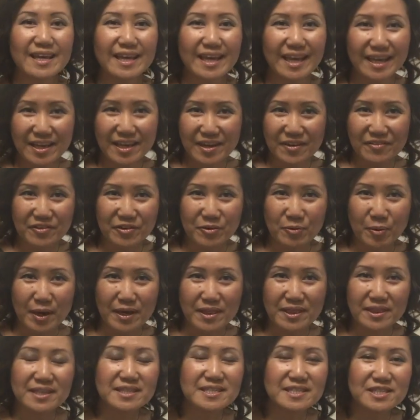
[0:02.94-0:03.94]
Hey
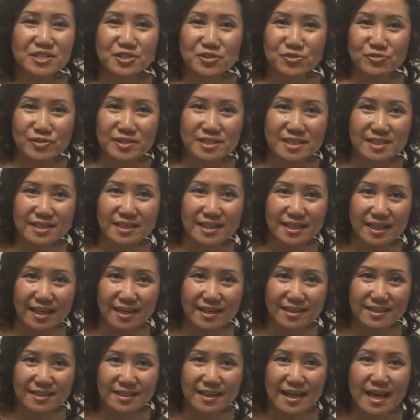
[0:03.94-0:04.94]
everyone, this is Teresa
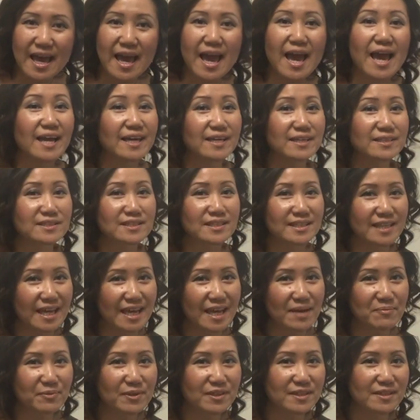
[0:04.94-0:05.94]
Leung, and
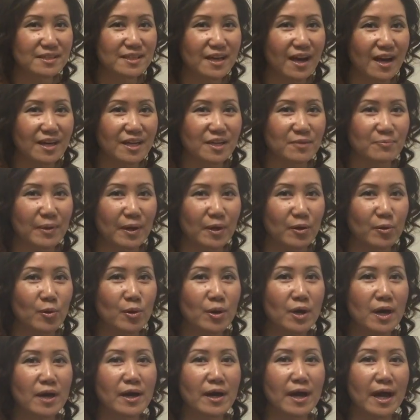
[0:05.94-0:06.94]
today I'm going to talk
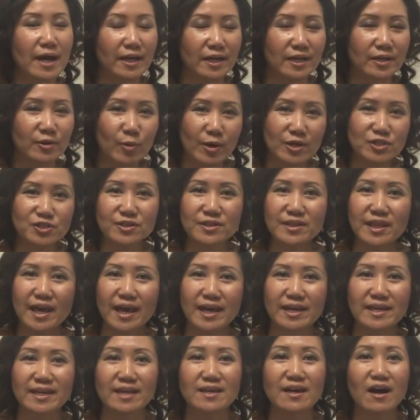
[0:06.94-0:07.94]
about a question
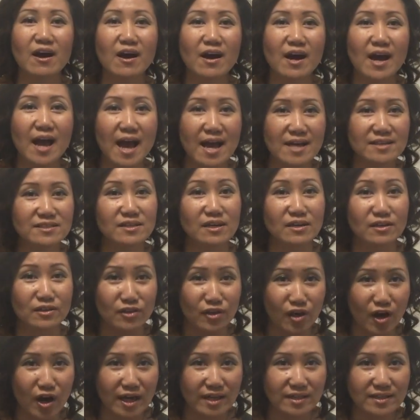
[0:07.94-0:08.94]
that I get asked a
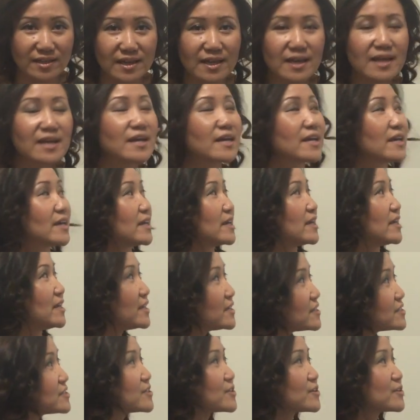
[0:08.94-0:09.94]
lot.
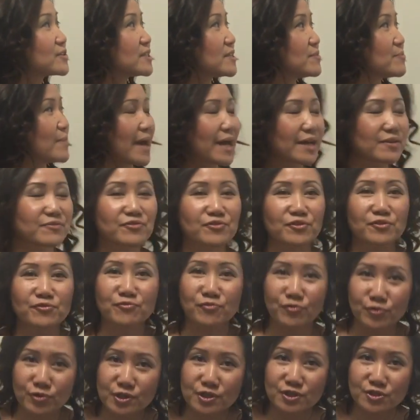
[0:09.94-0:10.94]
Is there demand for
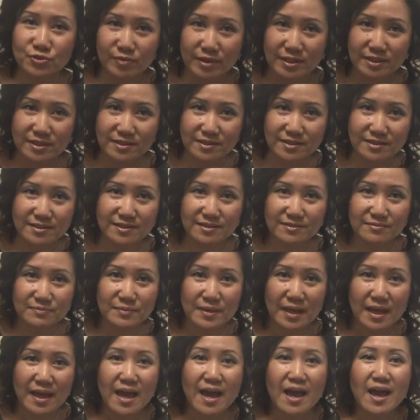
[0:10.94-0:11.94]
furnished rentals?
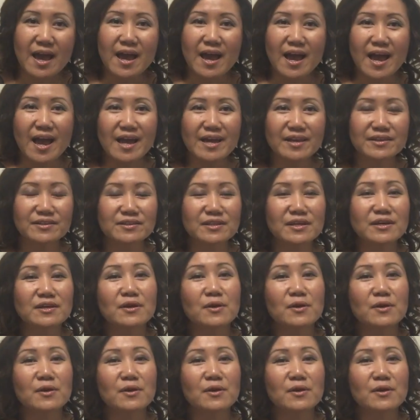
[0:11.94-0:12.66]
And